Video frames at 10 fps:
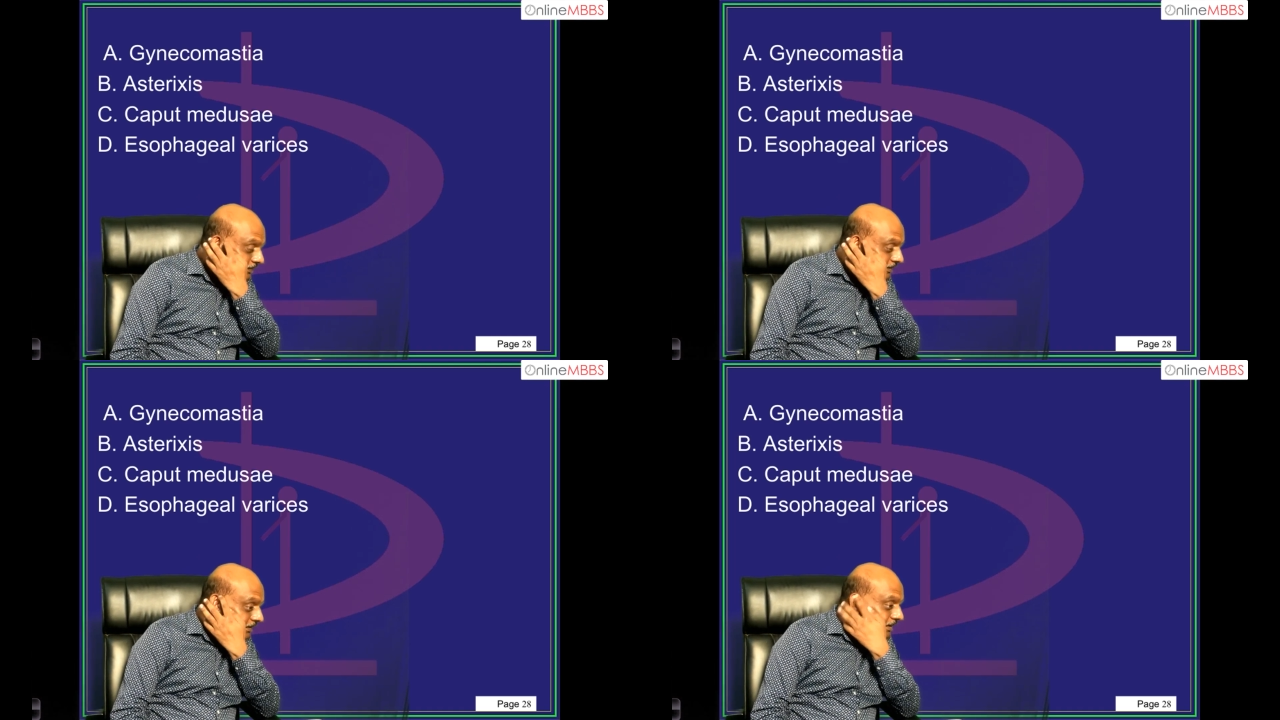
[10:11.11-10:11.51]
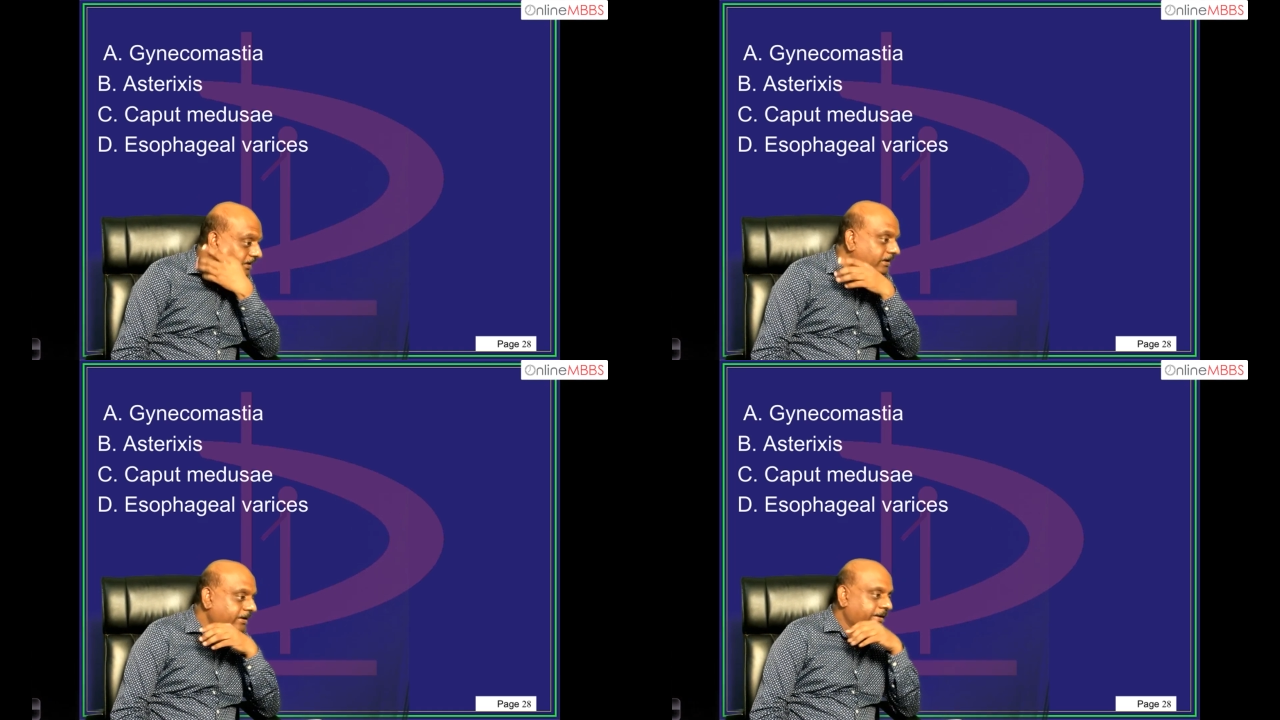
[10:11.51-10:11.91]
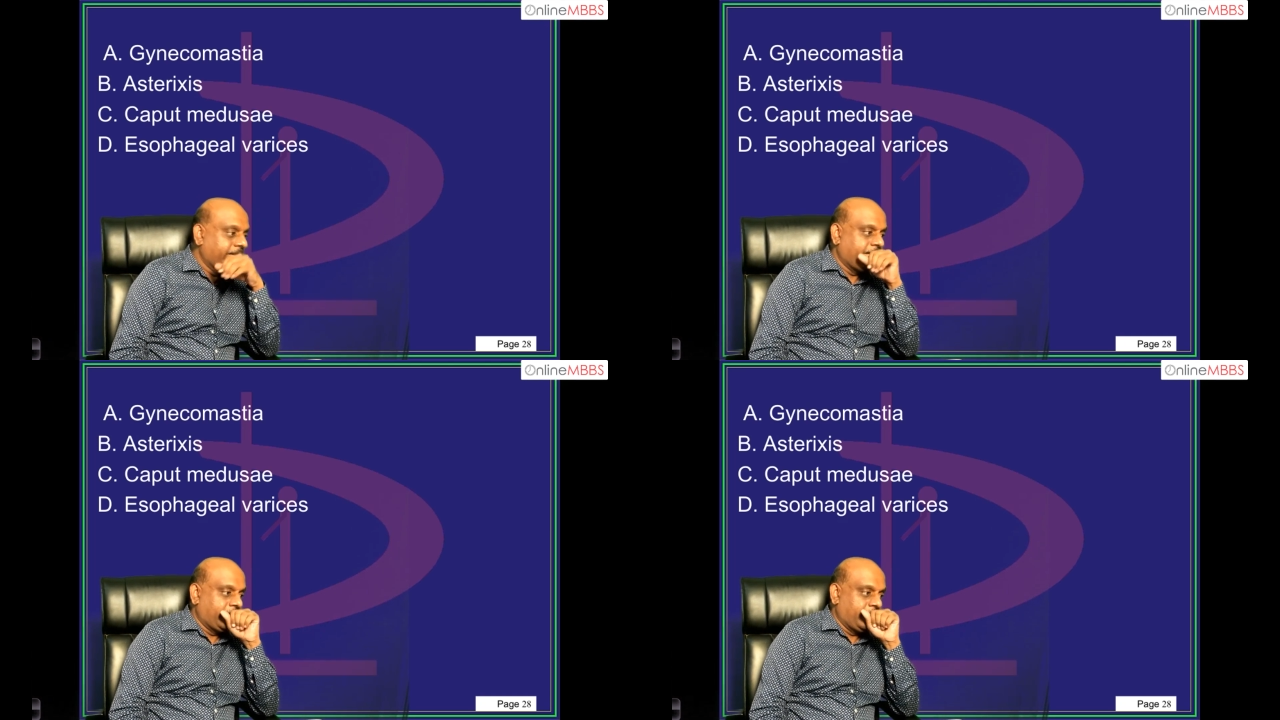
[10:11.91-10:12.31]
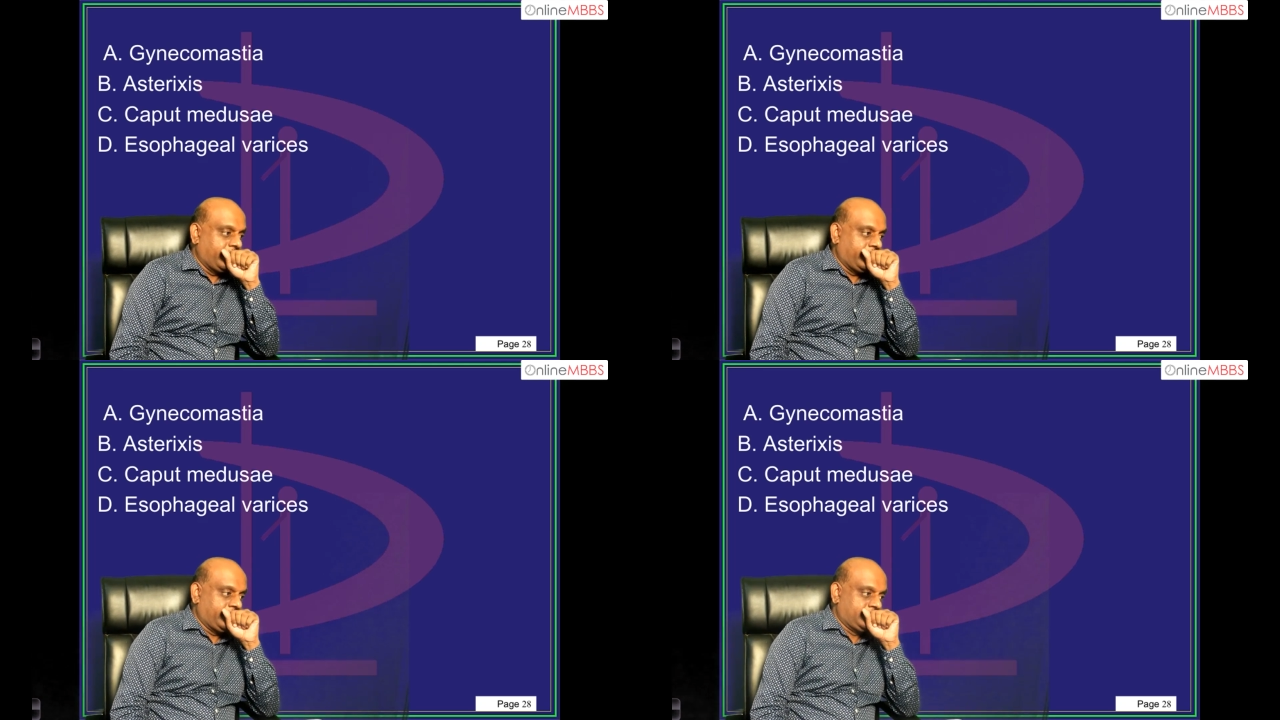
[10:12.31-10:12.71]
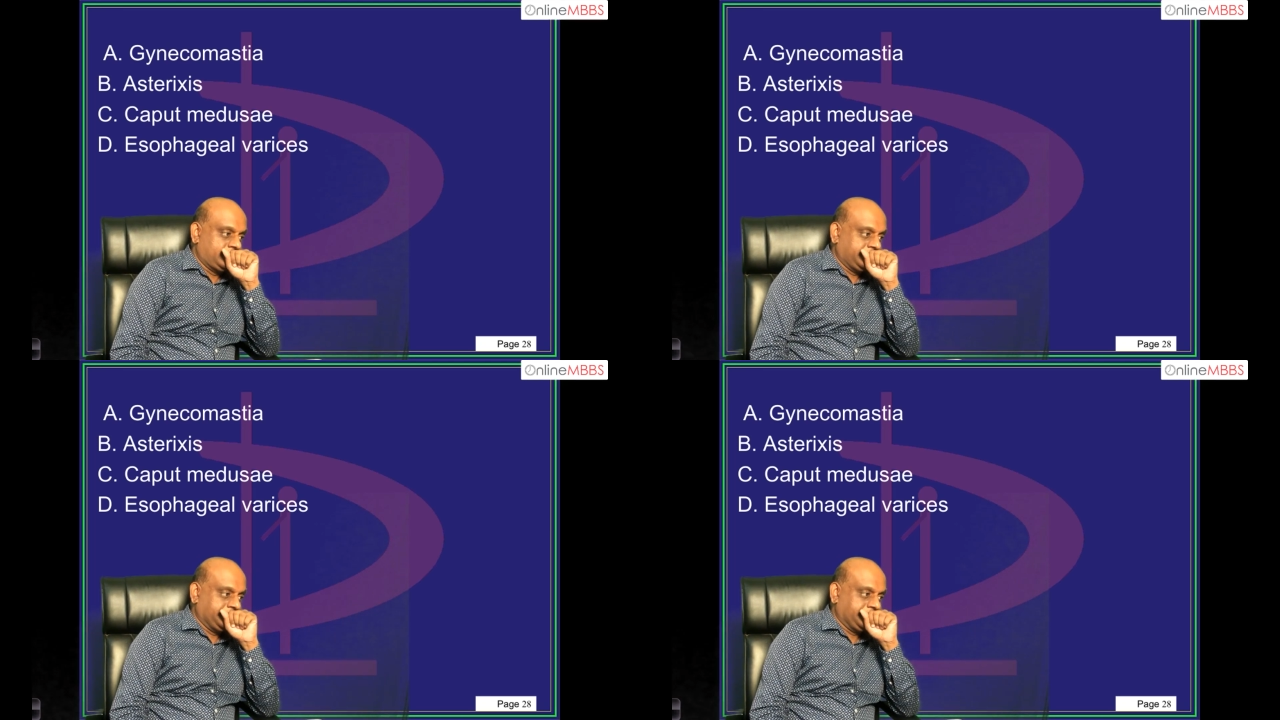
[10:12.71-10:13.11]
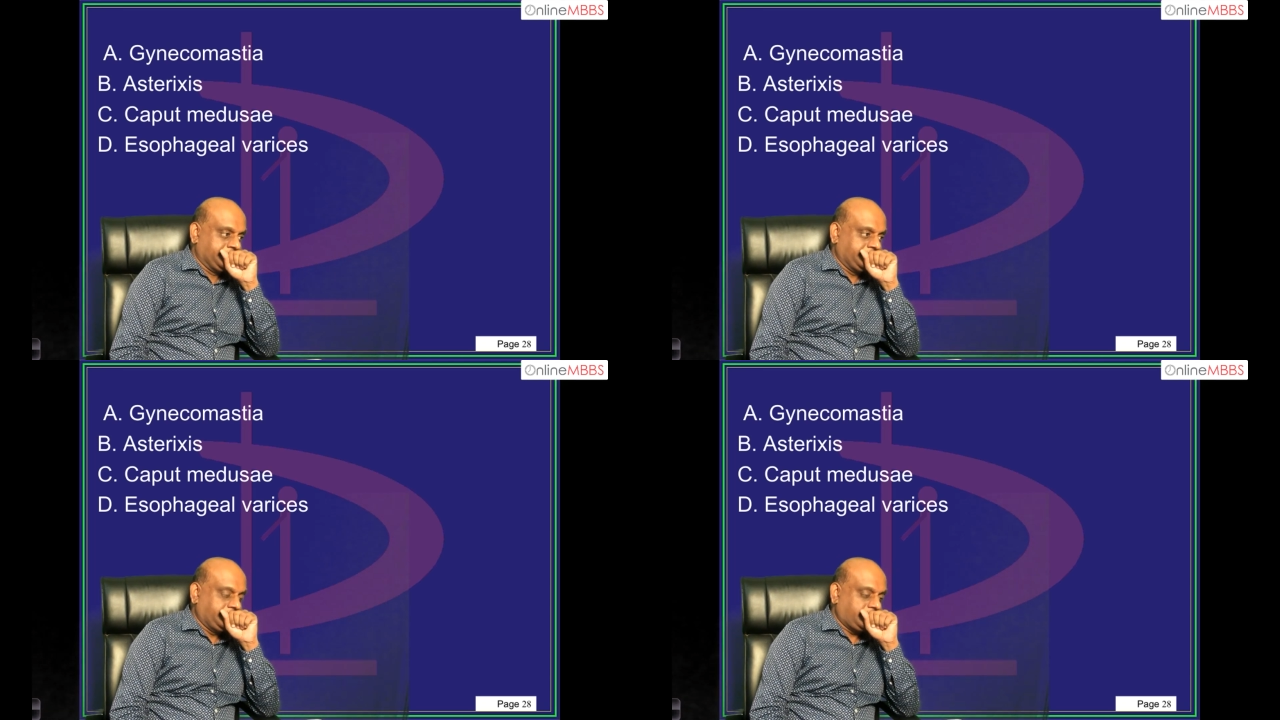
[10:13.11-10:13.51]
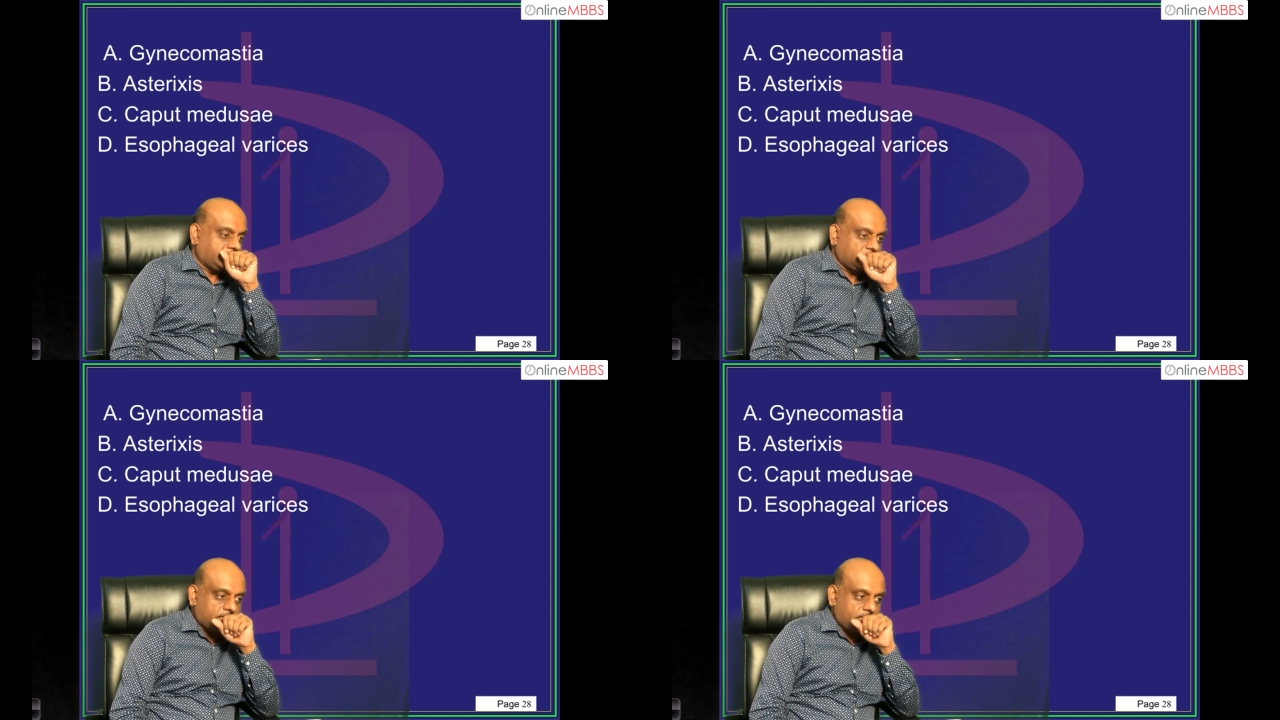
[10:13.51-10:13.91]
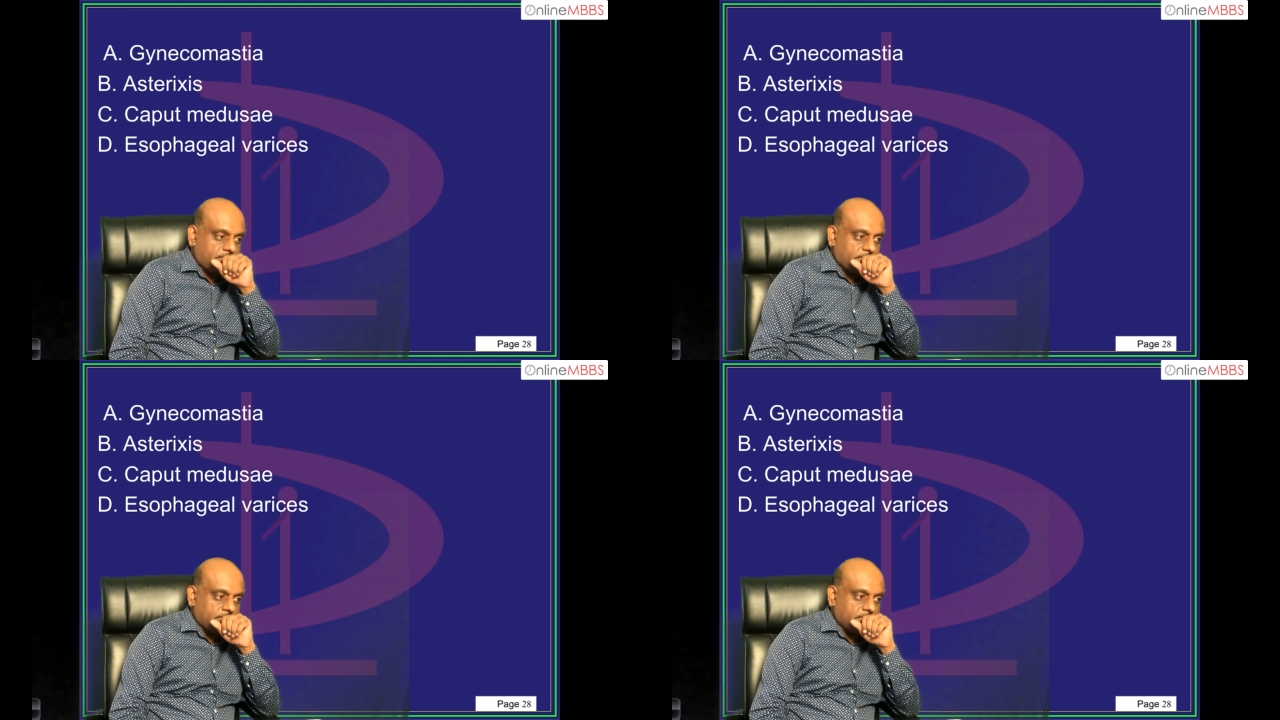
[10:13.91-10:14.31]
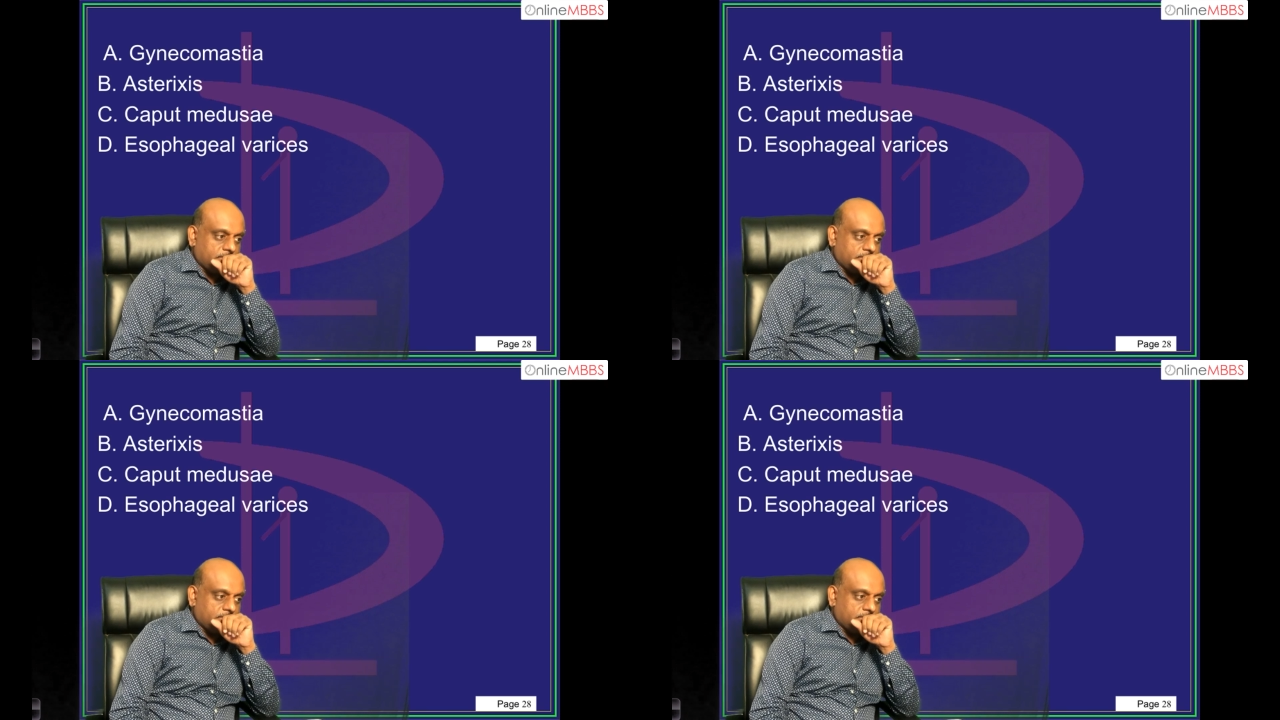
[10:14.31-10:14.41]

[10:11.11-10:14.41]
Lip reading: (no one is talking)